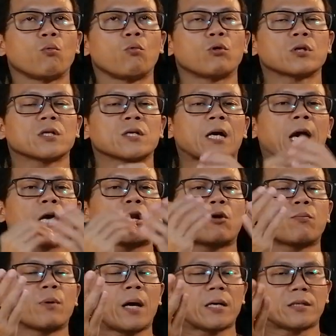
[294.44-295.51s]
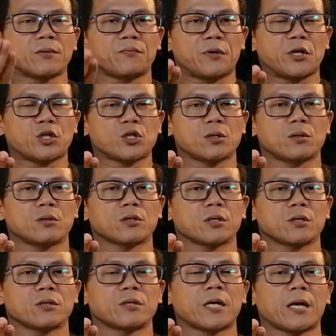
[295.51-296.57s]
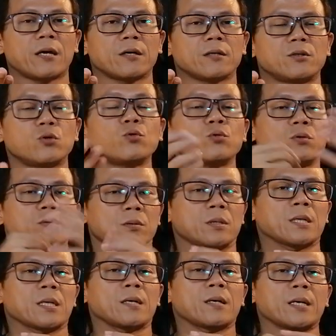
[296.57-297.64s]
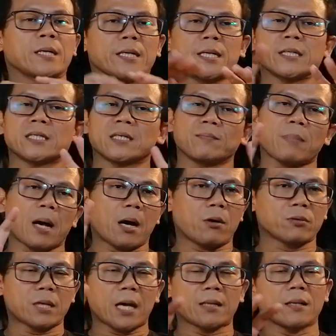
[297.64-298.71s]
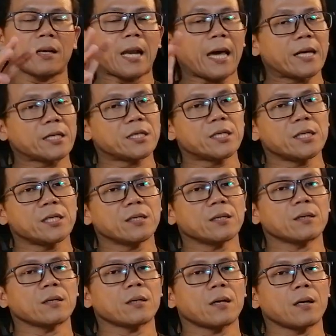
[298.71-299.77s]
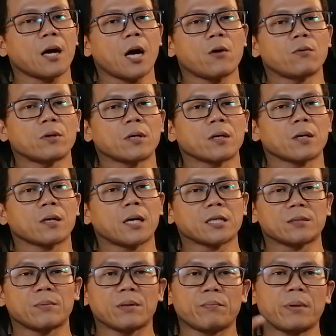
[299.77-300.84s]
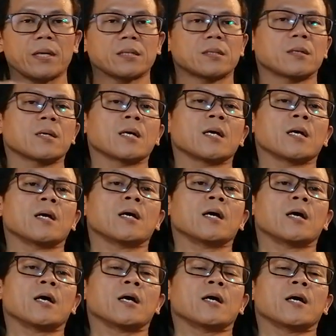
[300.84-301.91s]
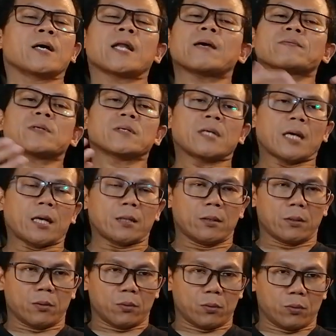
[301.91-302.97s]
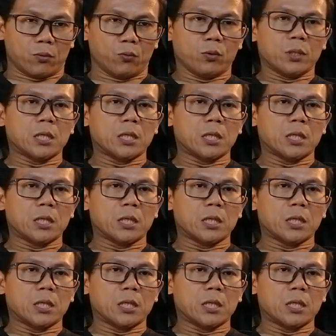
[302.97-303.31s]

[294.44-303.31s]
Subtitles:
what kind of activations they do. It's about analyzing our customer base. And after that, we